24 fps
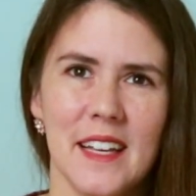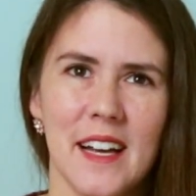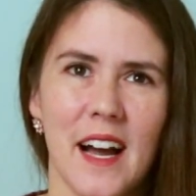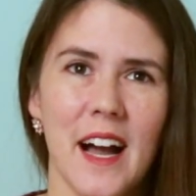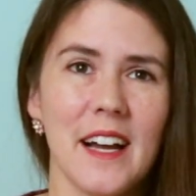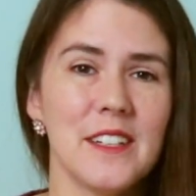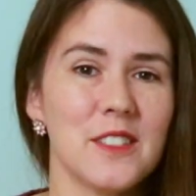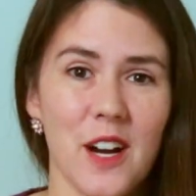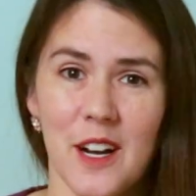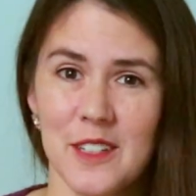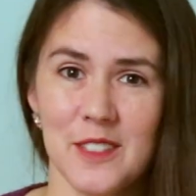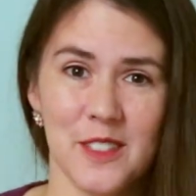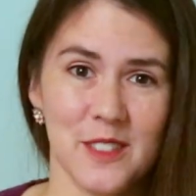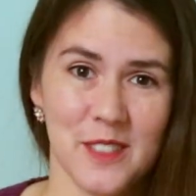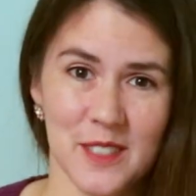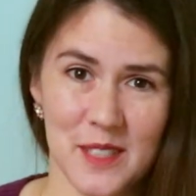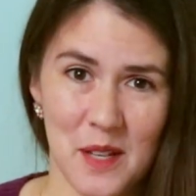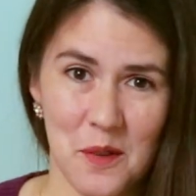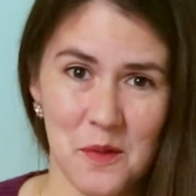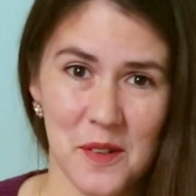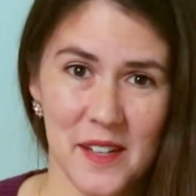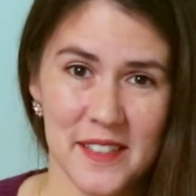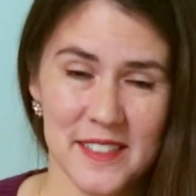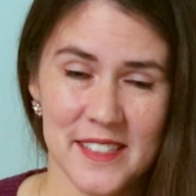eye doctors
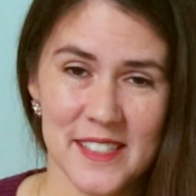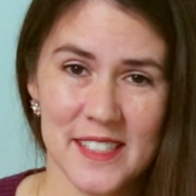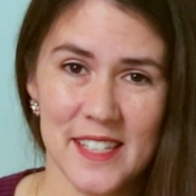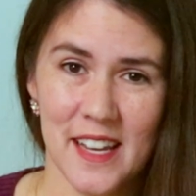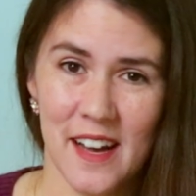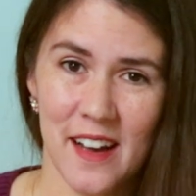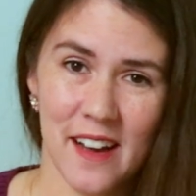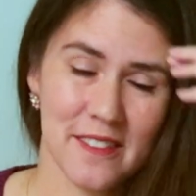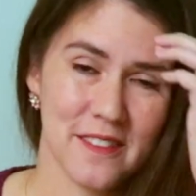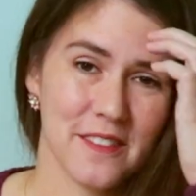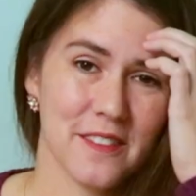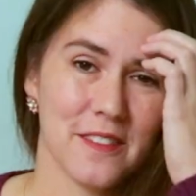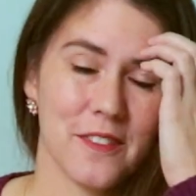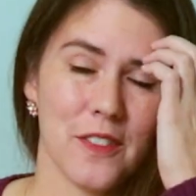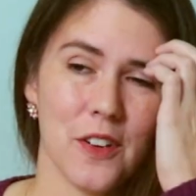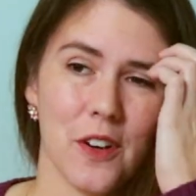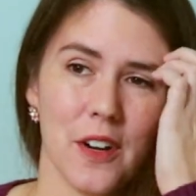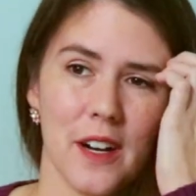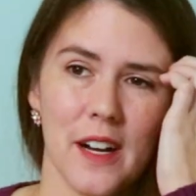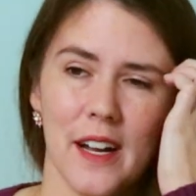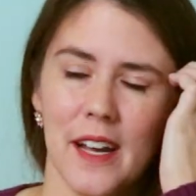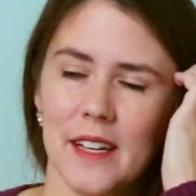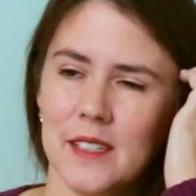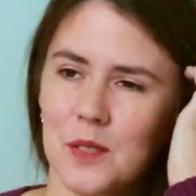I went and saw
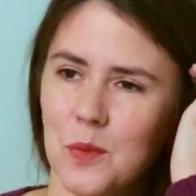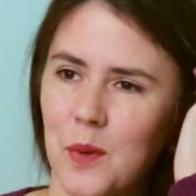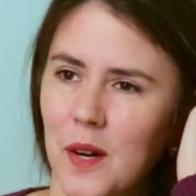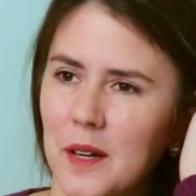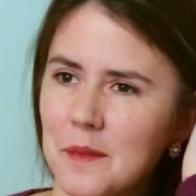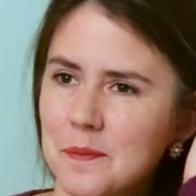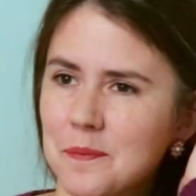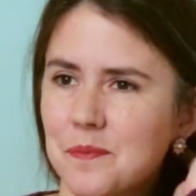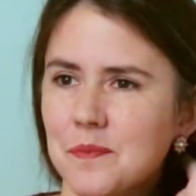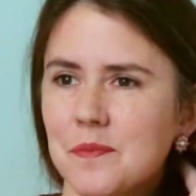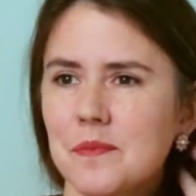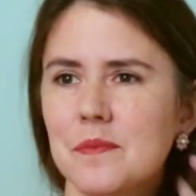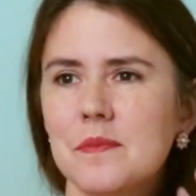for it as well.